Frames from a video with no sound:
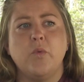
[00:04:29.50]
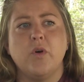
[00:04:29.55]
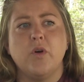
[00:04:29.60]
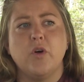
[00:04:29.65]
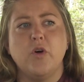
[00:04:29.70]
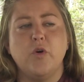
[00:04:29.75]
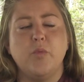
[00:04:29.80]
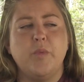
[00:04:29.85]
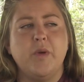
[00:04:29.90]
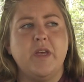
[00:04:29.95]
We're
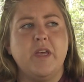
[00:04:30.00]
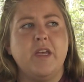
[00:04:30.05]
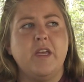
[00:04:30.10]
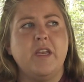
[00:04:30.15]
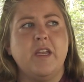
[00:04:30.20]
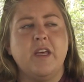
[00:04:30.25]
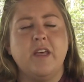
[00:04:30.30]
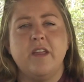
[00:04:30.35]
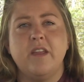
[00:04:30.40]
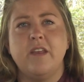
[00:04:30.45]

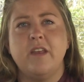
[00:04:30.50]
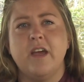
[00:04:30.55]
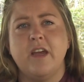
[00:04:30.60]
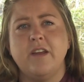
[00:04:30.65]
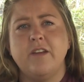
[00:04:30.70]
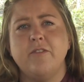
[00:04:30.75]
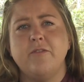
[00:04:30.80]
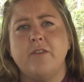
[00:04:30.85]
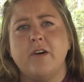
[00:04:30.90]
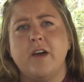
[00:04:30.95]
open
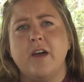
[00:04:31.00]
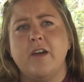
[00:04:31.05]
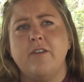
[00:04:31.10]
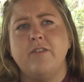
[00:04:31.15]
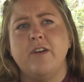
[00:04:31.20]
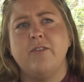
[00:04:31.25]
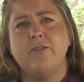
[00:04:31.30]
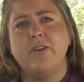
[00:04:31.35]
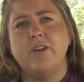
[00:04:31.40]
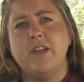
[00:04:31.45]
9 to 5
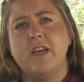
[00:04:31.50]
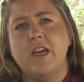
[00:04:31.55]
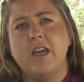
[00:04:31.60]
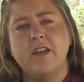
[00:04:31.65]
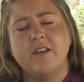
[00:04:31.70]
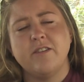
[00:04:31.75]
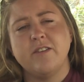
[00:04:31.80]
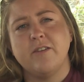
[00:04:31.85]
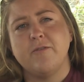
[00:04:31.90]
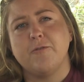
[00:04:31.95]
every day
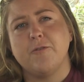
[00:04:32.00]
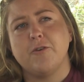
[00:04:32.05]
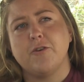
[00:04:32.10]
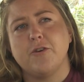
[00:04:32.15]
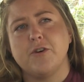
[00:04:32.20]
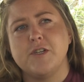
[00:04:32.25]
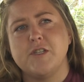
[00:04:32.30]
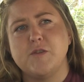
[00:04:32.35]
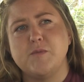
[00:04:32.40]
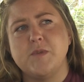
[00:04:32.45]
except for
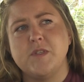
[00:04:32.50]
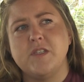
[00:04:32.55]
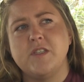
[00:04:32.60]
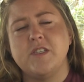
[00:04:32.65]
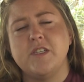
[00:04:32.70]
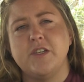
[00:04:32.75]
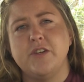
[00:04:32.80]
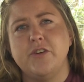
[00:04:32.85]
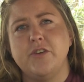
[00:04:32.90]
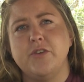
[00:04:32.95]

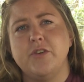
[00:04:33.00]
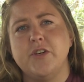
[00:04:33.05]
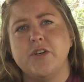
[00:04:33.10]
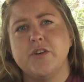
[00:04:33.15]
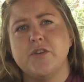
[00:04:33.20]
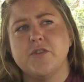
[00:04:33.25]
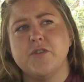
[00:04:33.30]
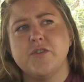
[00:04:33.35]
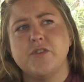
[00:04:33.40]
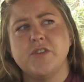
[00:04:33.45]
Christmas and New
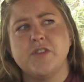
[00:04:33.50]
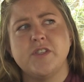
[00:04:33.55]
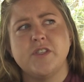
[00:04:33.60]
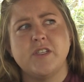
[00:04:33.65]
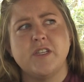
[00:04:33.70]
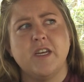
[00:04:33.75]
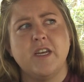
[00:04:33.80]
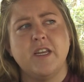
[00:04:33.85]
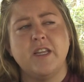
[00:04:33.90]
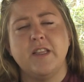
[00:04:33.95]

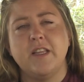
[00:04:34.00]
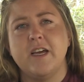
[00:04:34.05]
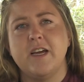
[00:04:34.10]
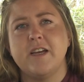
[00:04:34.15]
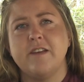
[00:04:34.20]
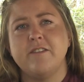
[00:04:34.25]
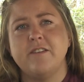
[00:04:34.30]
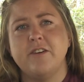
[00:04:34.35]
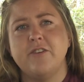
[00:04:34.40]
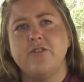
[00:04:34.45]
Year's, and
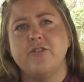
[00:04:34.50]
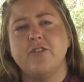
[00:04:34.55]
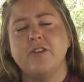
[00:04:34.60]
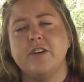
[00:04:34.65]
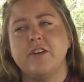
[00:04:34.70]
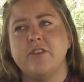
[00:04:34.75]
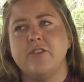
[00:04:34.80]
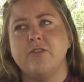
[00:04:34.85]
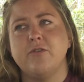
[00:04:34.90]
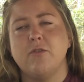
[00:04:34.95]
last
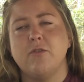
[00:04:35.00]
entry is